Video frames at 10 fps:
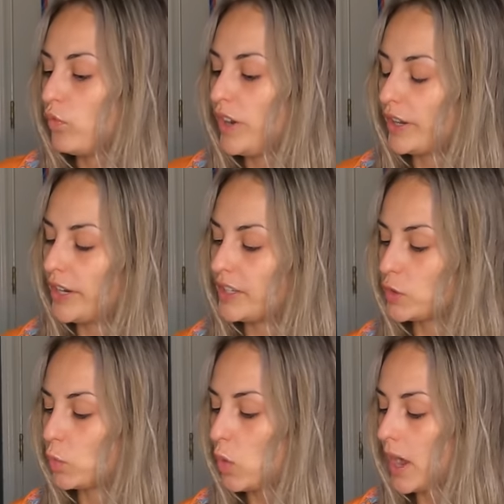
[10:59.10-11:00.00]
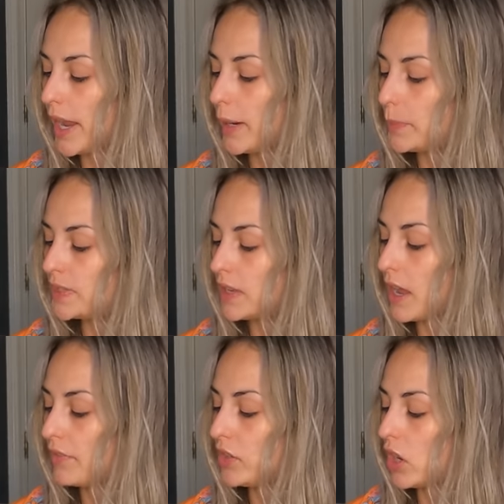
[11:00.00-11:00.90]
various wipes.
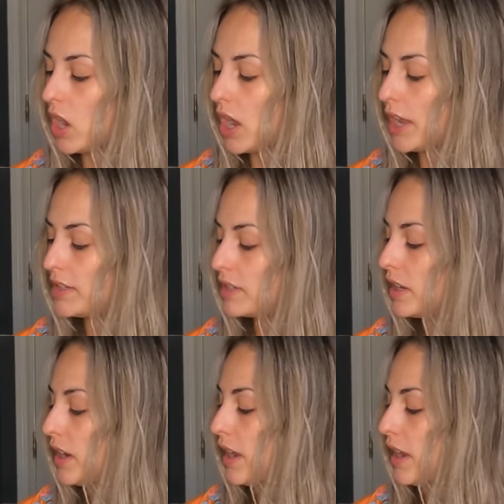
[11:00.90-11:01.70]
I've got